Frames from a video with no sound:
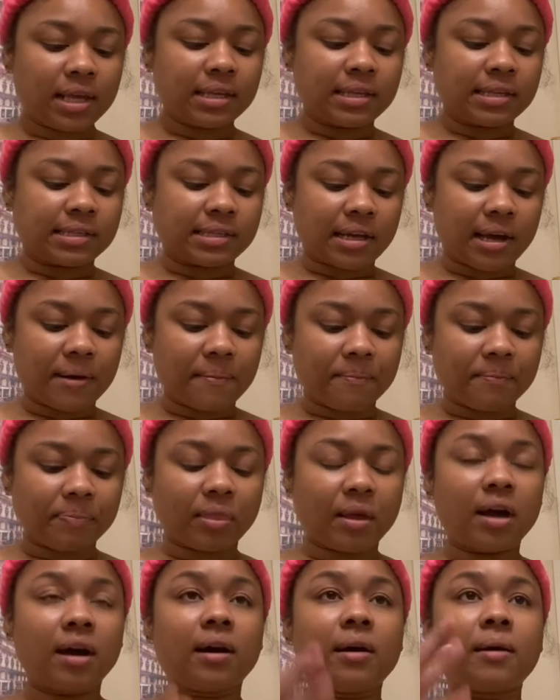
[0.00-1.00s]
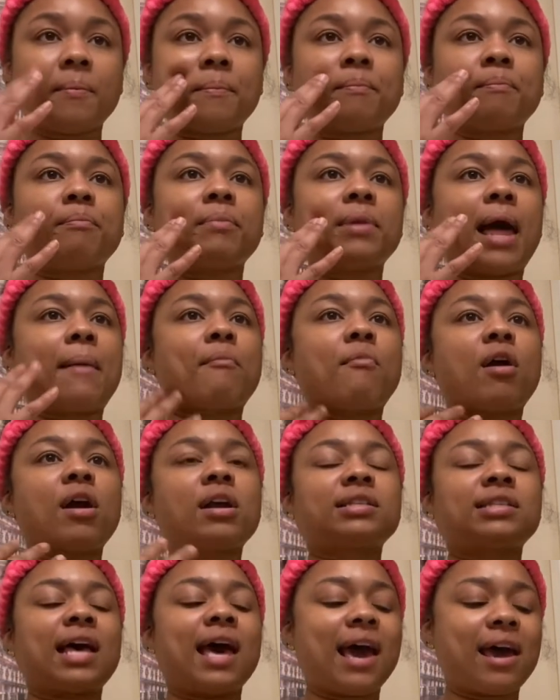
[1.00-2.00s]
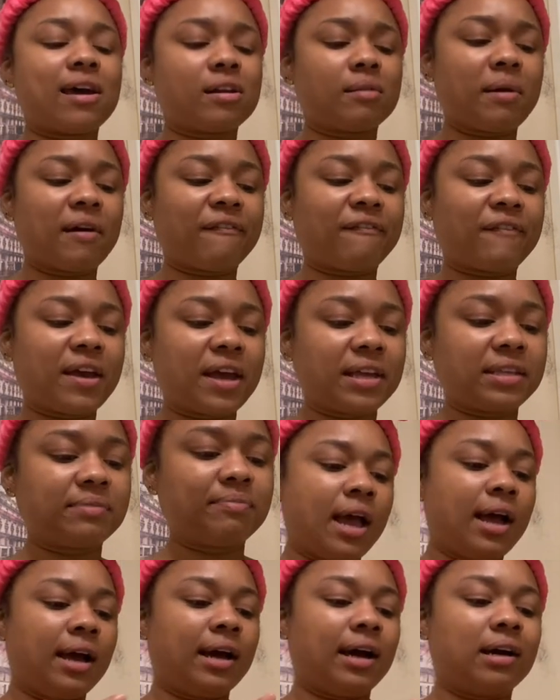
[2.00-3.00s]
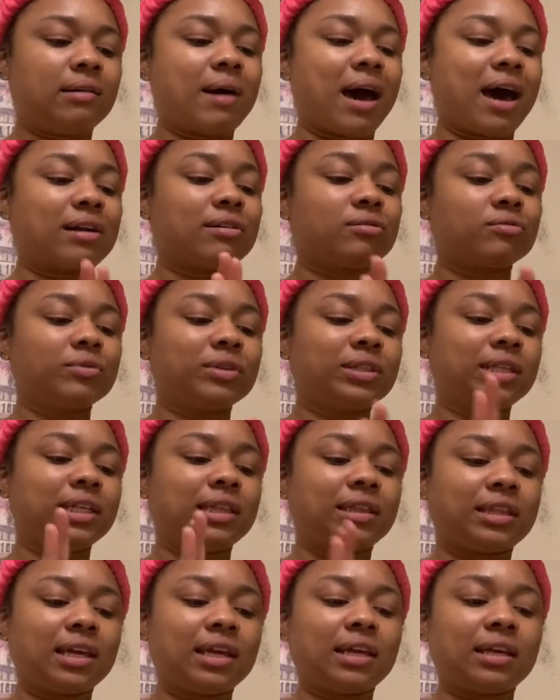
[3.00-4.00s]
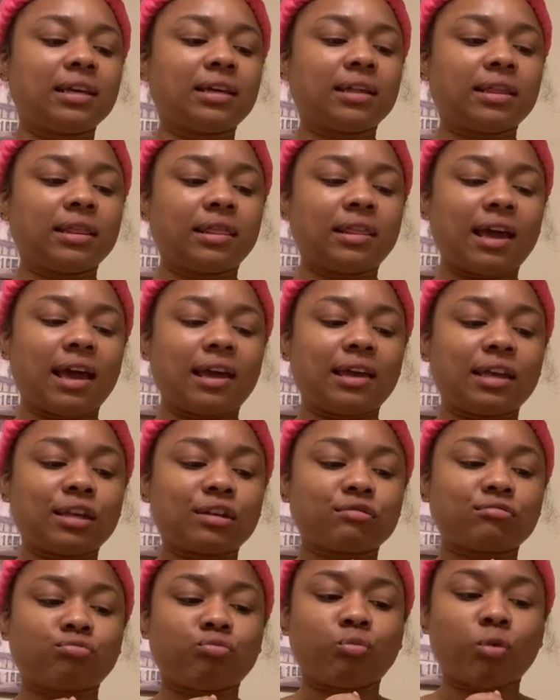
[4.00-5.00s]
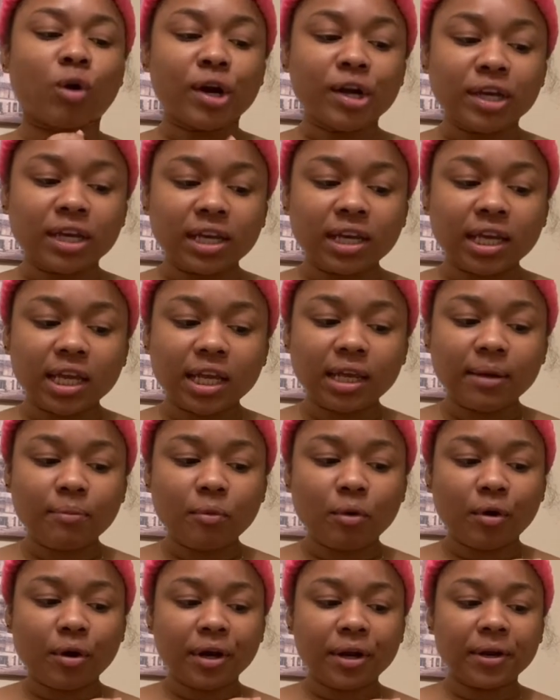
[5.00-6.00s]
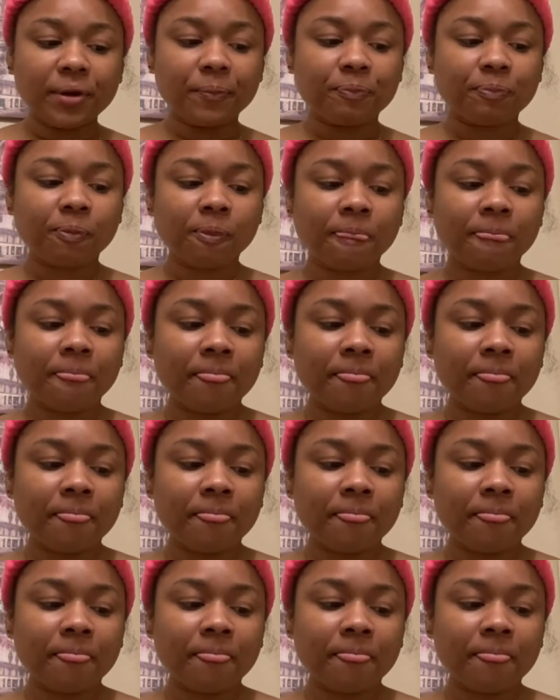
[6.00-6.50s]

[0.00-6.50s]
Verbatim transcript: some um, like marks I had on my face. Um, I don't really think that is working anymore.